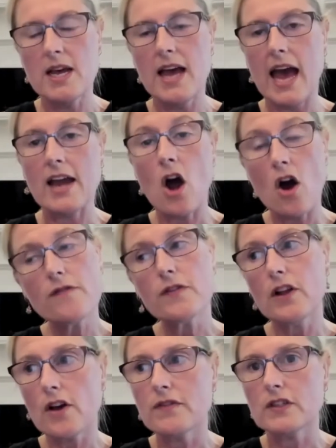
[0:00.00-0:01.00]
And
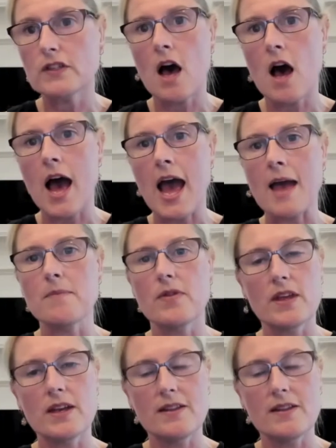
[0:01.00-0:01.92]
hopefully over time, the,